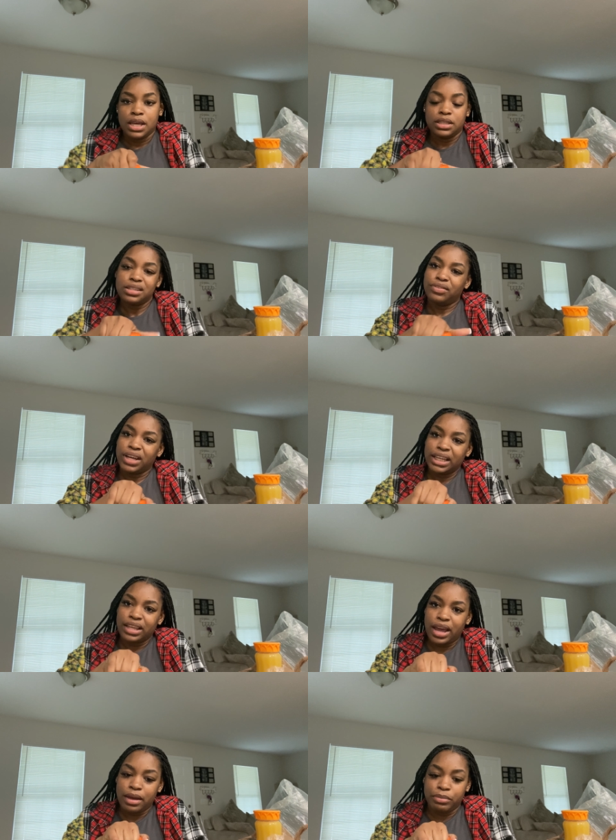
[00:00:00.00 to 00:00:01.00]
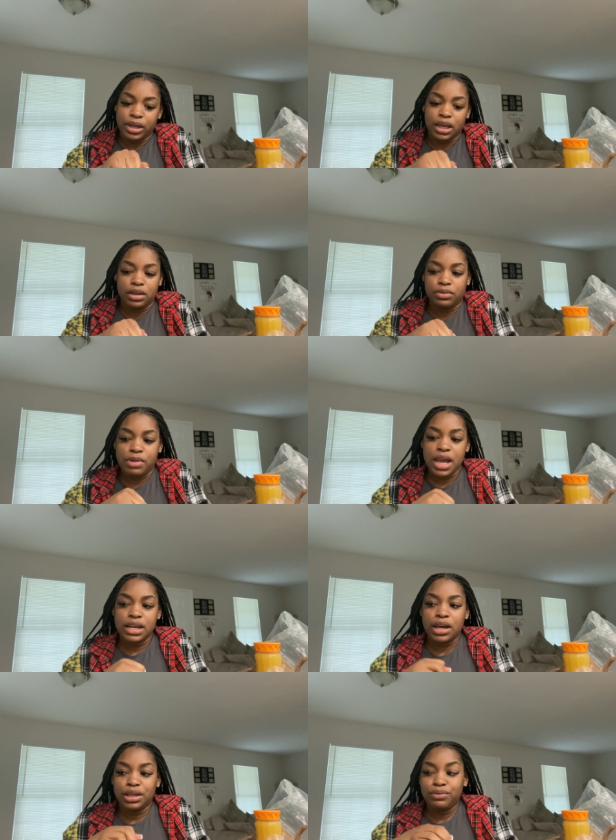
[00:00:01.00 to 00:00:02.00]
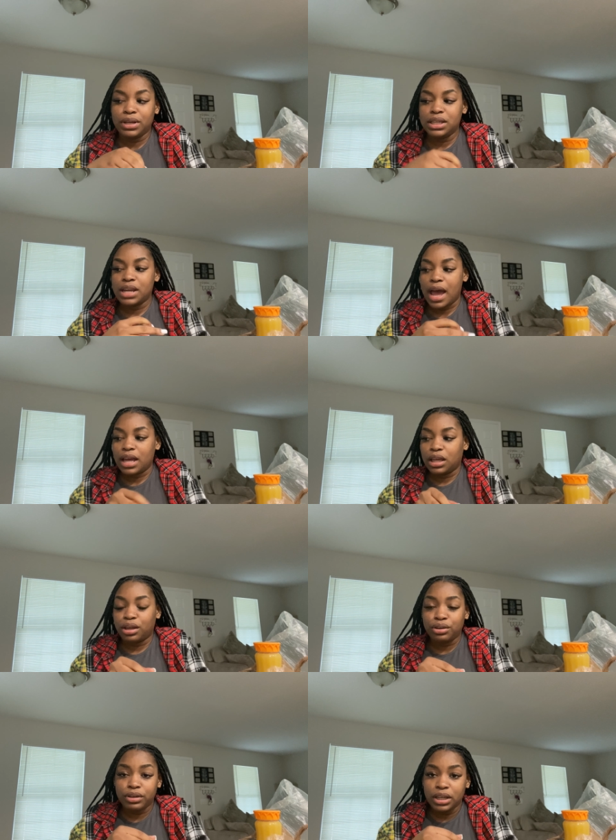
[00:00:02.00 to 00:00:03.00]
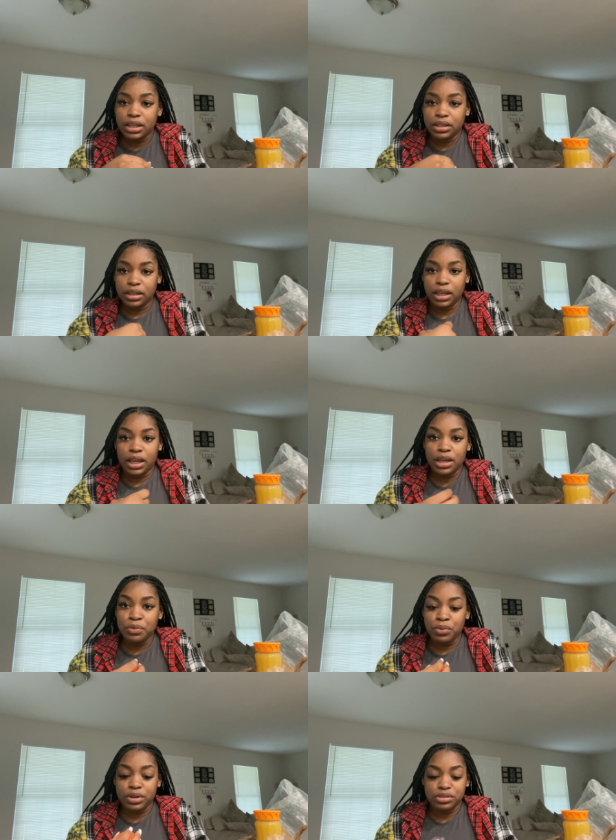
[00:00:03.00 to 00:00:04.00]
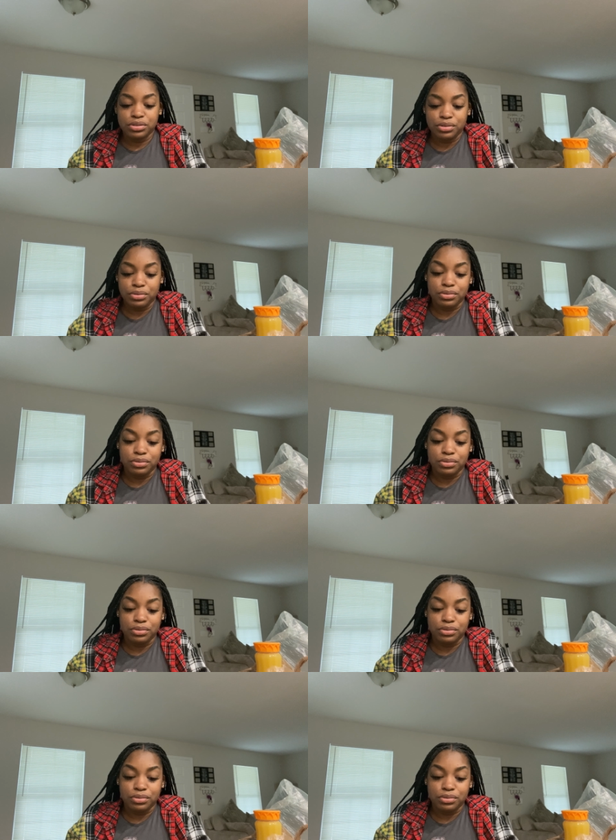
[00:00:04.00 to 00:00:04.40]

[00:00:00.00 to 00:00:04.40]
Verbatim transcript: stuff like that. But right now, he really not hungry. He wants to,